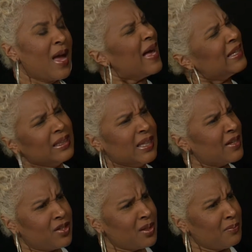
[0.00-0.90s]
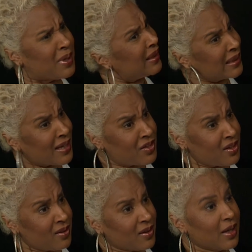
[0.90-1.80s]
and be a
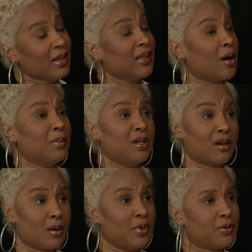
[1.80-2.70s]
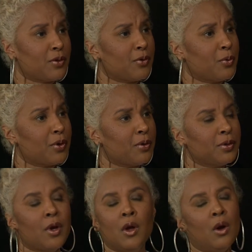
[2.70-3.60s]
legend, and allow me to come into her world
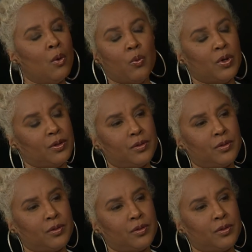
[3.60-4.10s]
was